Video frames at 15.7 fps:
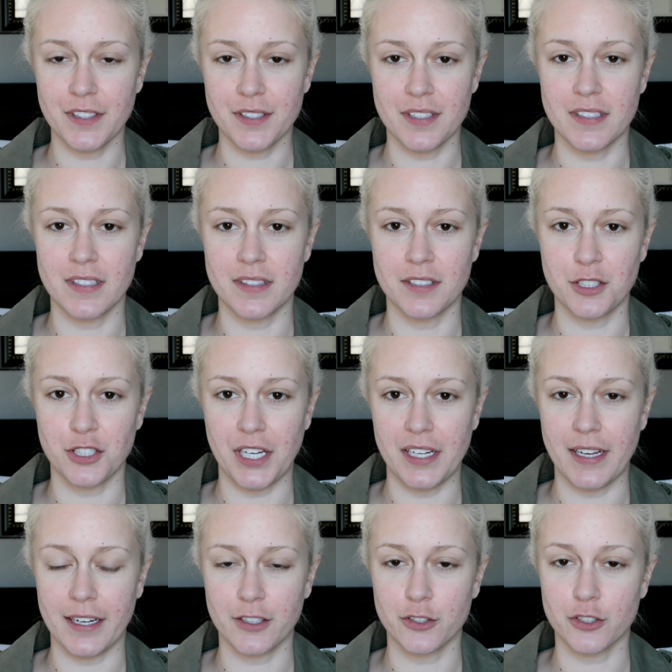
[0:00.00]
This is in the
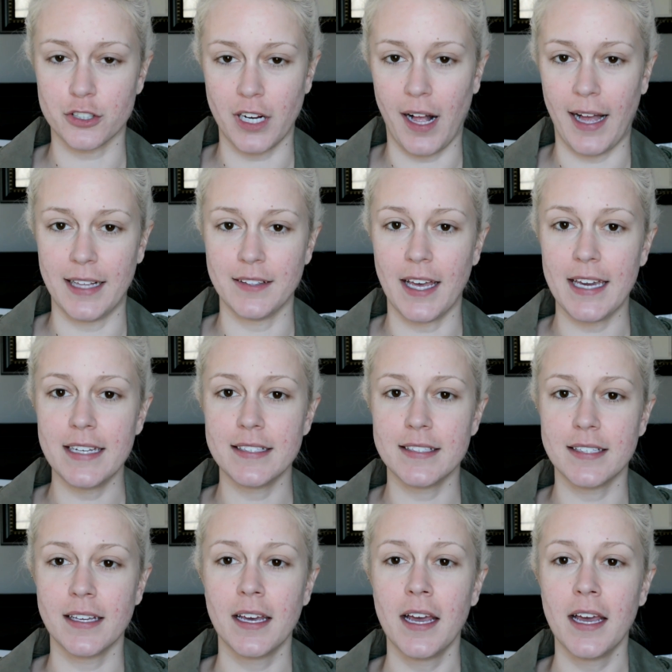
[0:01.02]
shade Extra Highlight.